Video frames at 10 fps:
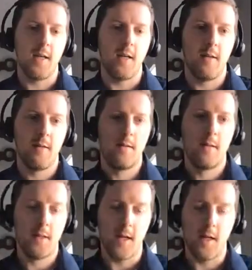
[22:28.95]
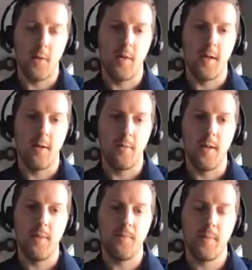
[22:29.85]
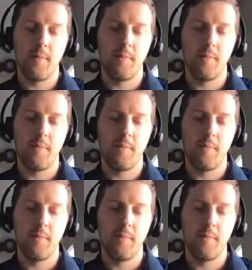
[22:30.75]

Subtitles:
yet decided what it'll be,